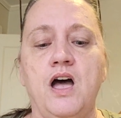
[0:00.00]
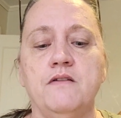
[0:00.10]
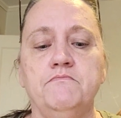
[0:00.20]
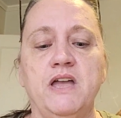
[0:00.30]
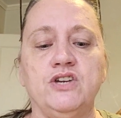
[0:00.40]

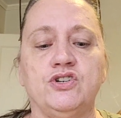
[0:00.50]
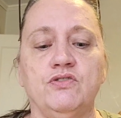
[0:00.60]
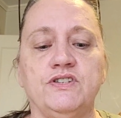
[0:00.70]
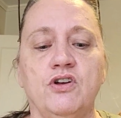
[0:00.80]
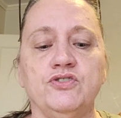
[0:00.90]
Make sure
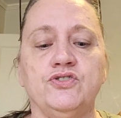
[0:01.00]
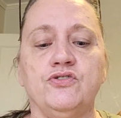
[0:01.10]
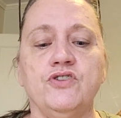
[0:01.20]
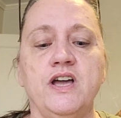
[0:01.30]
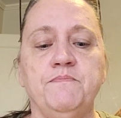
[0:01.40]
it's all
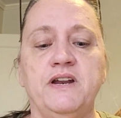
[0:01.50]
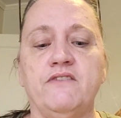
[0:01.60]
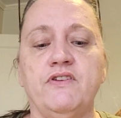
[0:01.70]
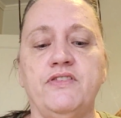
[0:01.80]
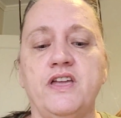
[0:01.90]
stirred up and
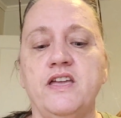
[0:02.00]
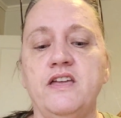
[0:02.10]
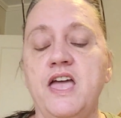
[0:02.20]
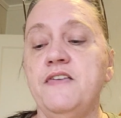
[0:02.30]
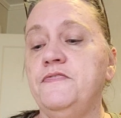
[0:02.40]

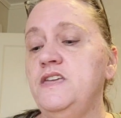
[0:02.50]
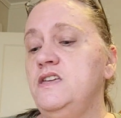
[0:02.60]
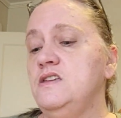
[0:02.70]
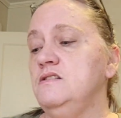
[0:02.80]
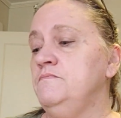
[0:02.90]
everything. And
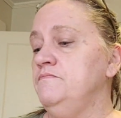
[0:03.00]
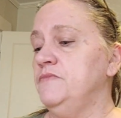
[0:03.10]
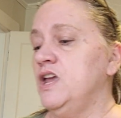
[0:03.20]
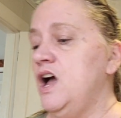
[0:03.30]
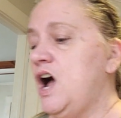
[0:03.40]
then
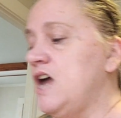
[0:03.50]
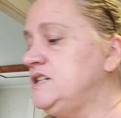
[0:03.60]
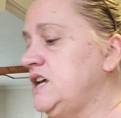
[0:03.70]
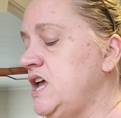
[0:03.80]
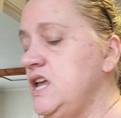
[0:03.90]
I
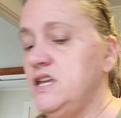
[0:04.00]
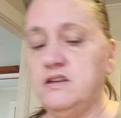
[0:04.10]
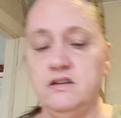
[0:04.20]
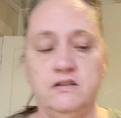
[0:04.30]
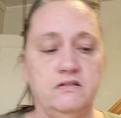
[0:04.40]

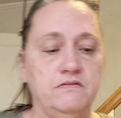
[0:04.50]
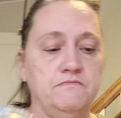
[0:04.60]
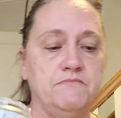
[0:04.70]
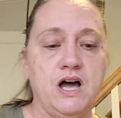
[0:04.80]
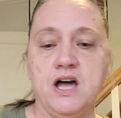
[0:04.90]
take
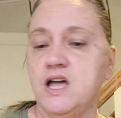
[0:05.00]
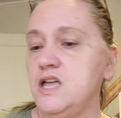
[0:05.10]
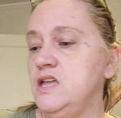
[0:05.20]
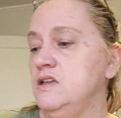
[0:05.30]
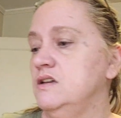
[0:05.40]

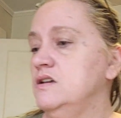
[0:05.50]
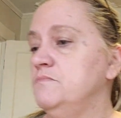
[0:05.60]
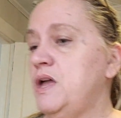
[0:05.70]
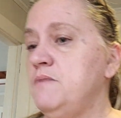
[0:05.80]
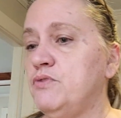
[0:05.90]
my
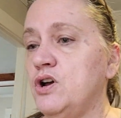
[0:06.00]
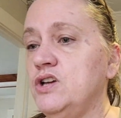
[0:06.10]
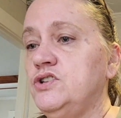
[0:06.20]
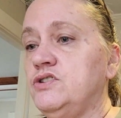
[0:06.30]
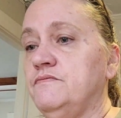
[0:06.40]

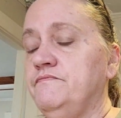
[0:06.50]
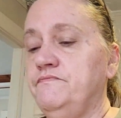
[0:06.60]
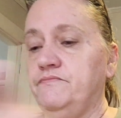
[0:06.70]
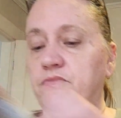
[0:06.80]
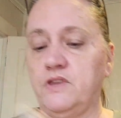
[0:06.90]
paintbrush
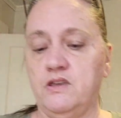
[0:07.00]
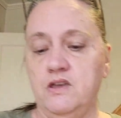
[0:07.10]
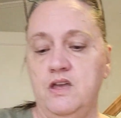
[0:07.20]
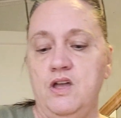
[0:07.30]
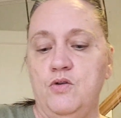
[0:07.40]

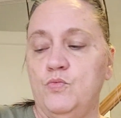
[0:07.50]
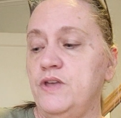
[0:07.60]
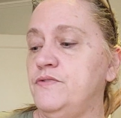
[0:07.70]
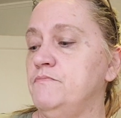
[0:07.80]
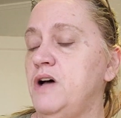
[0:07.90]

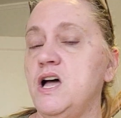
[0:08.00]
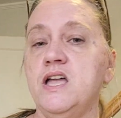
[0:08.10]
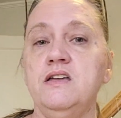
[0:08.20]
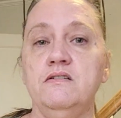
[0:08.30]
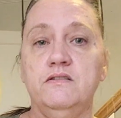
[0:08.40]
with
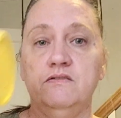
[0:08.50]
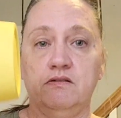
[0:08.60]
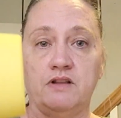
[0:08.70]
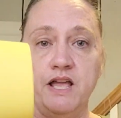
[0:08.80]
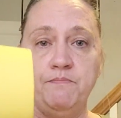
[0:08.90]
my
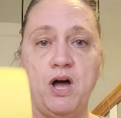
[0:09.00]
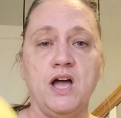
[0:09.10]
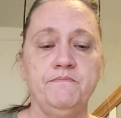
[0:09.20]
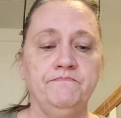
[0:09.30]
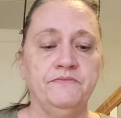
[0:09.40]
clay pot